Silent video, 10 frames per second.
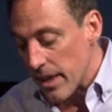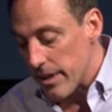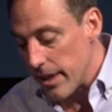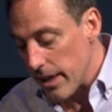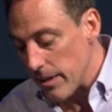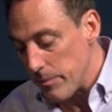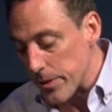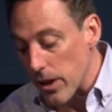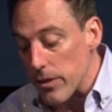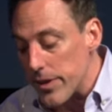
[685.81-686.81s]
Then
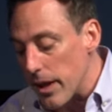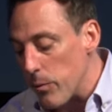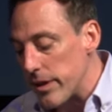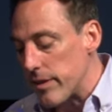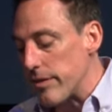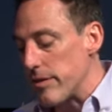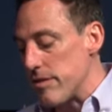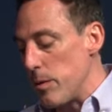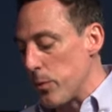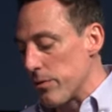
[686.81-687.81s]
or they went down to the
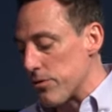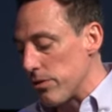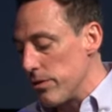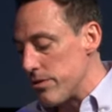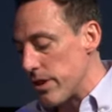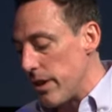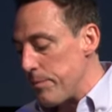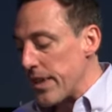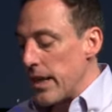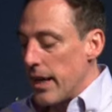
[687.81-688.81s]
seaport of Seleucia,
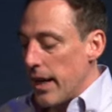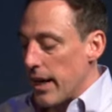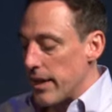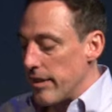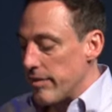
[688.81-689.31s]
and then they